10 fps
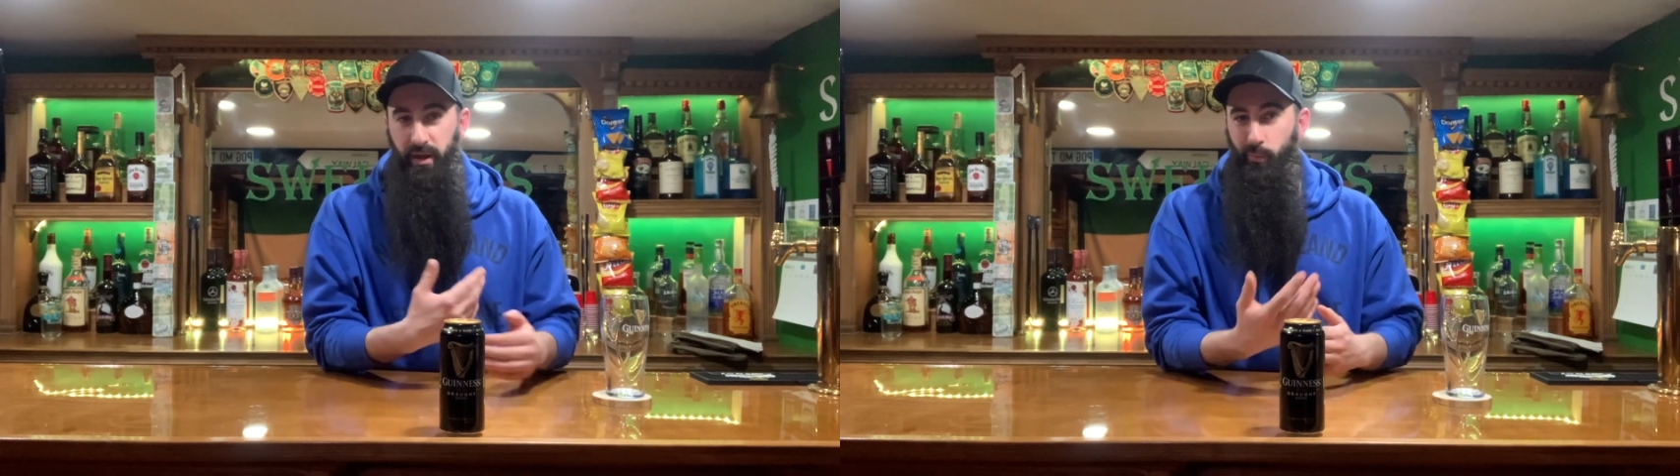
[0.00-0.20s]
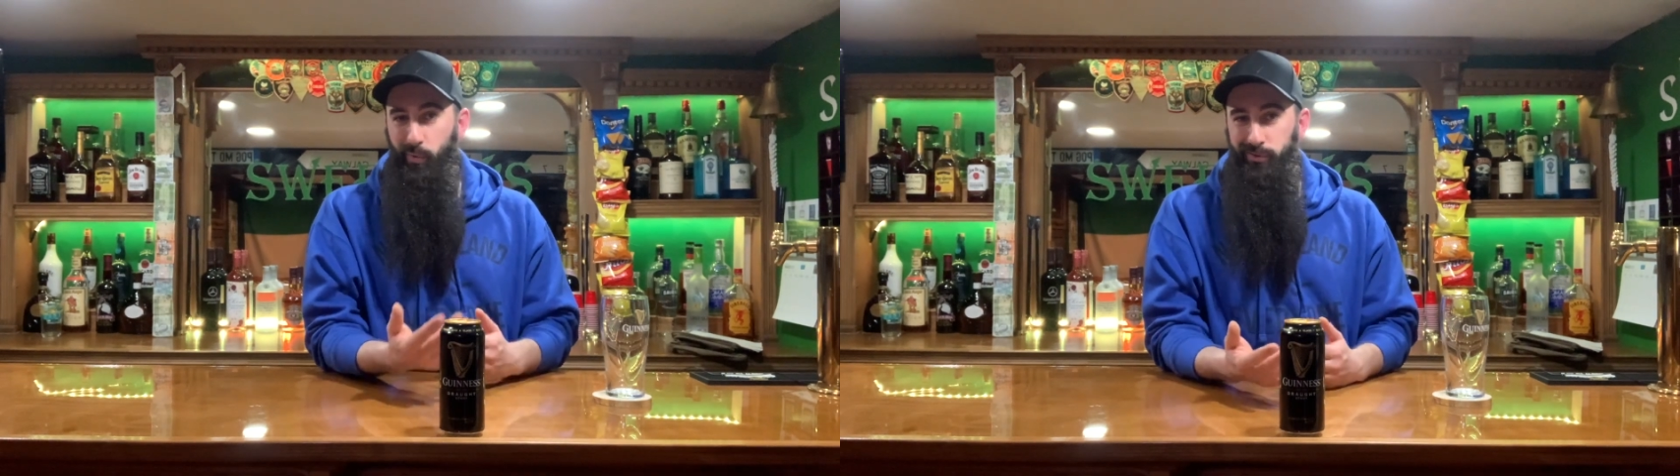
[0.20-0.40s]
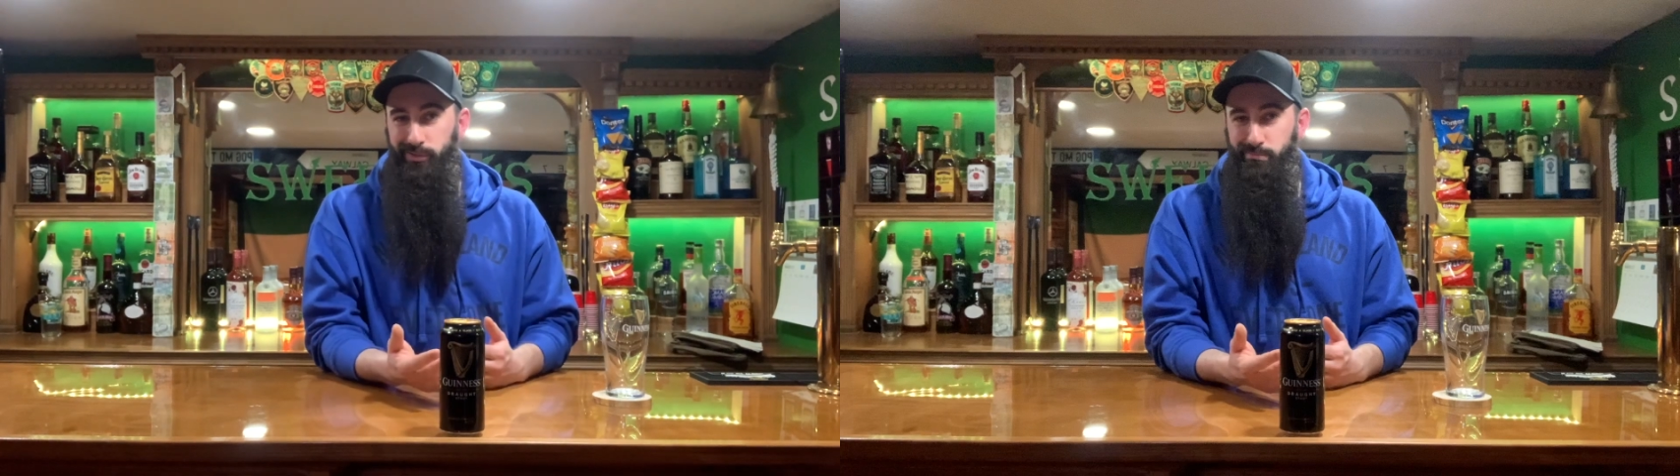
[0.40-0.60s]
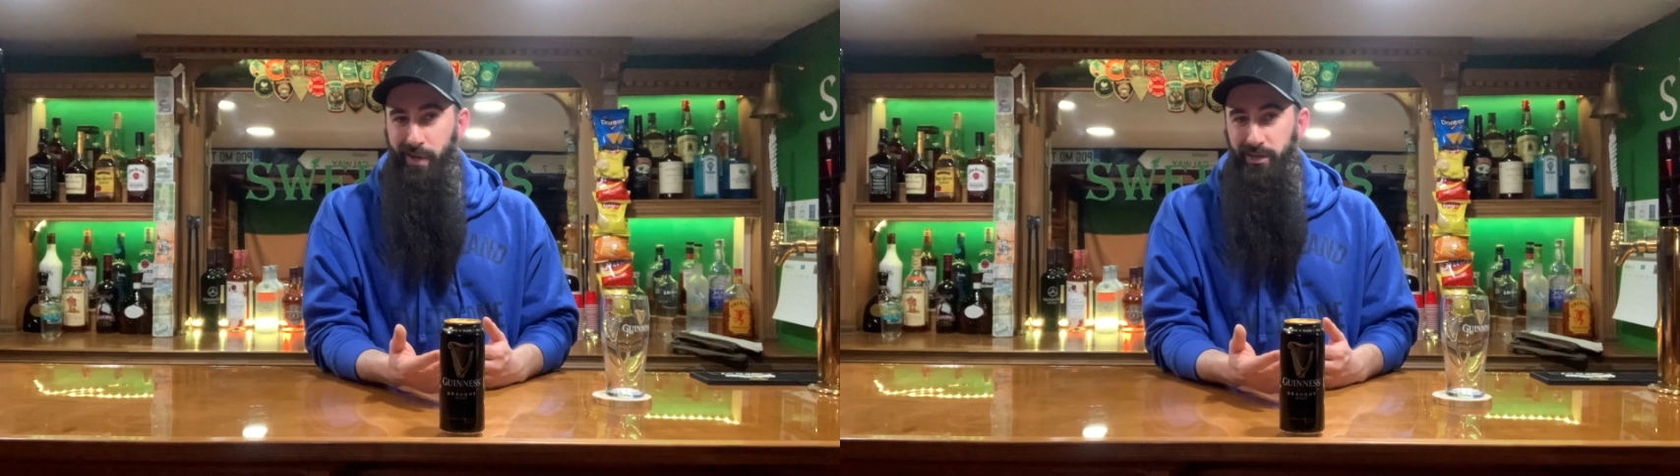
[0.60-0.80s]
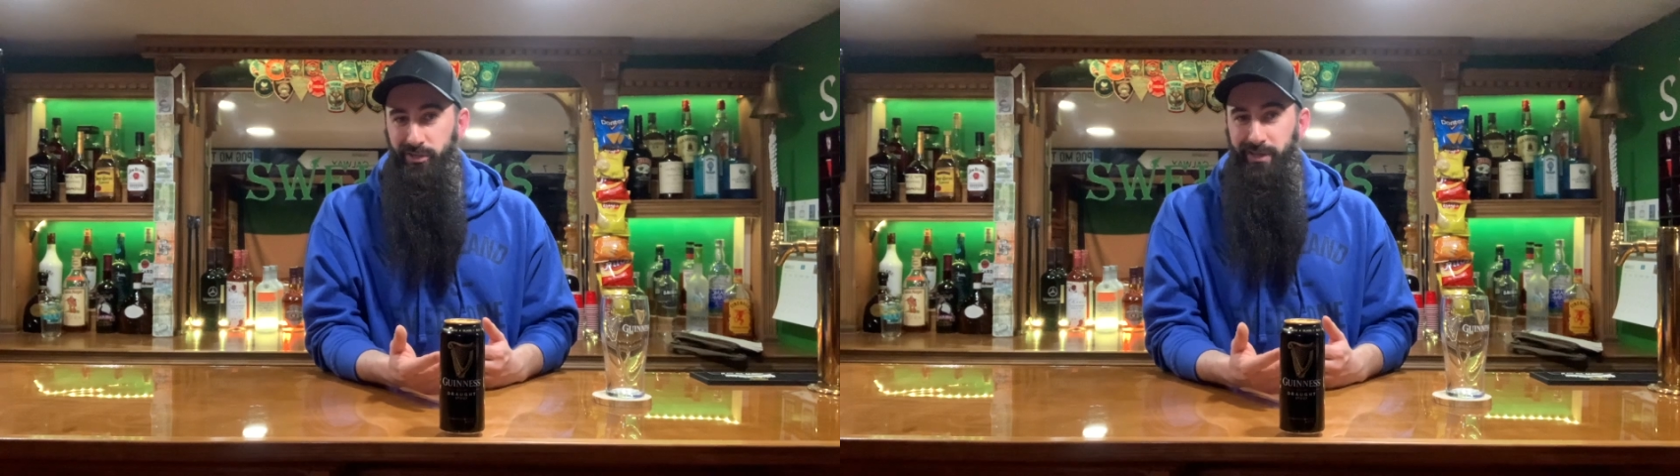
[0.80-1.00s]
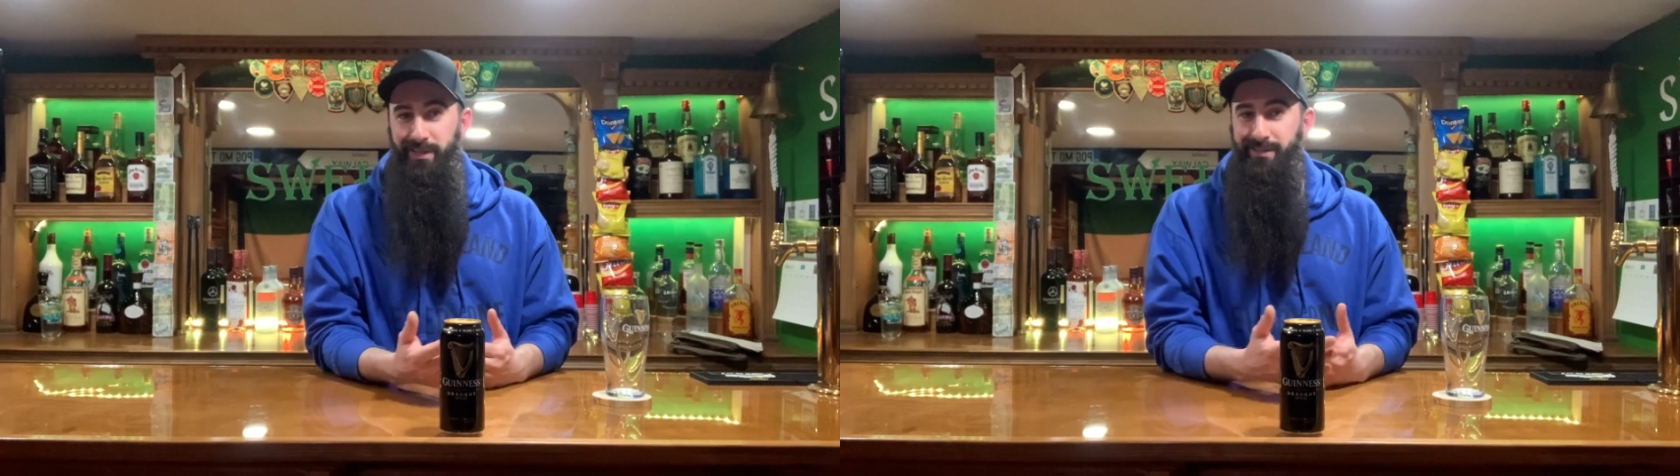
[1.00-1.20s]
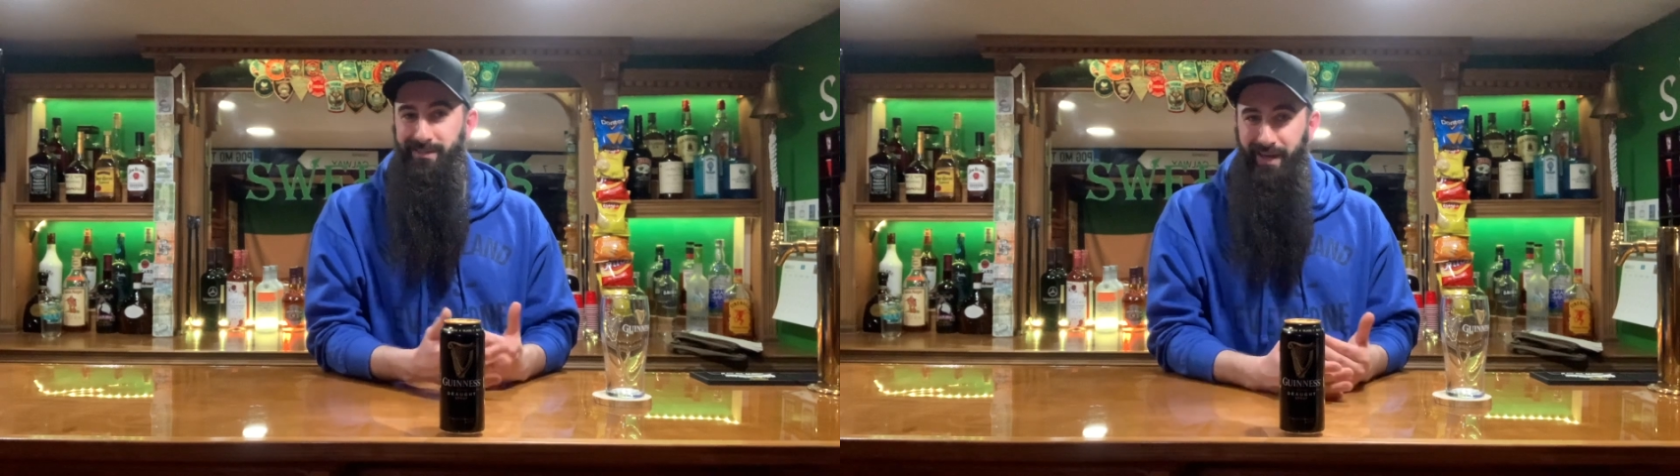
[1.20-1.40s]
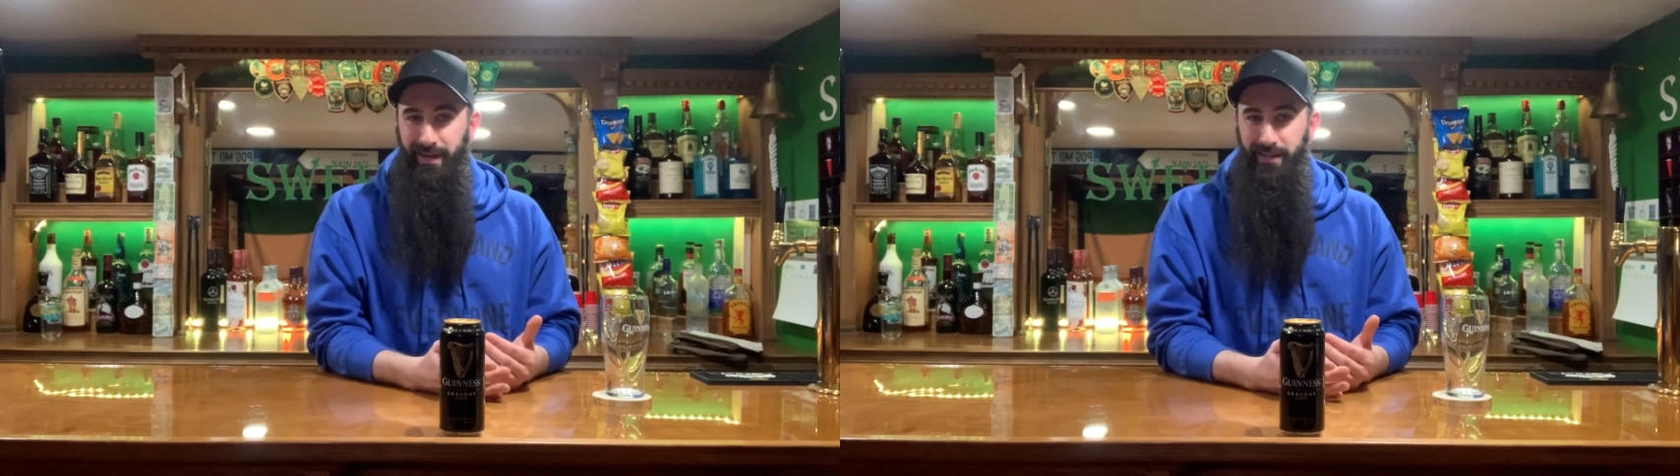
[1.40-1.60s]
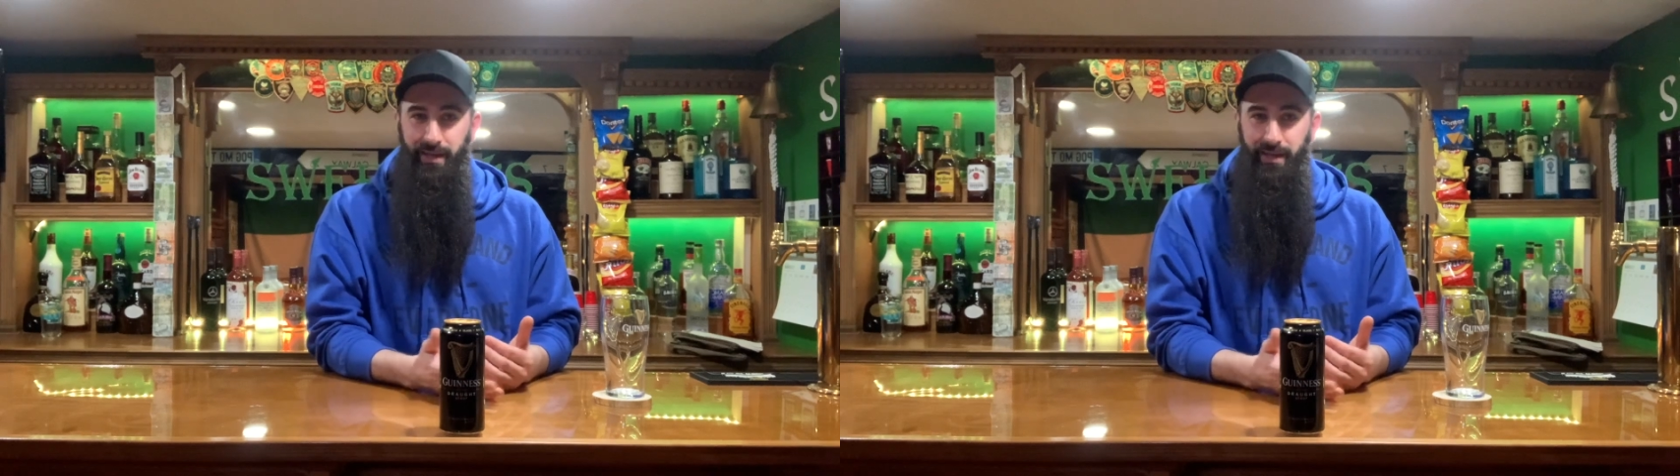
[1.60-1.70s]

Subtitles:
it work its magic inside the